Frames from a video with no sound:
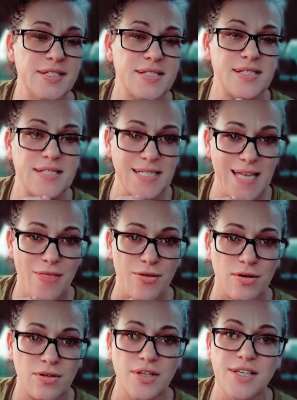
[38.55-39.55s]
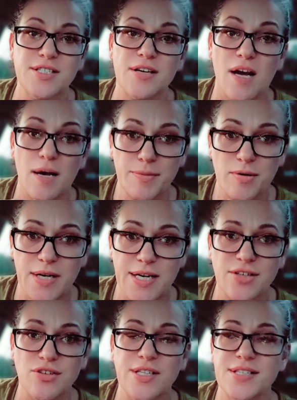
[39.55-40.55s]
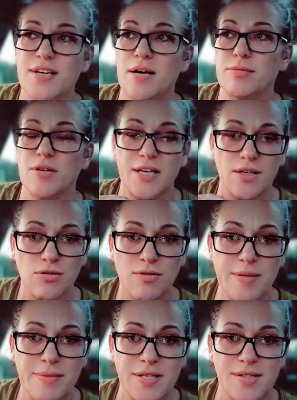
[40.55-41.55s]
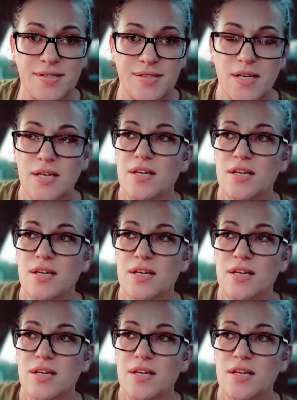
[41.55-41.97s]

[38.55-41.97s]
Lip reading: It's together. You need to upgrade. You need to upgrade agreements.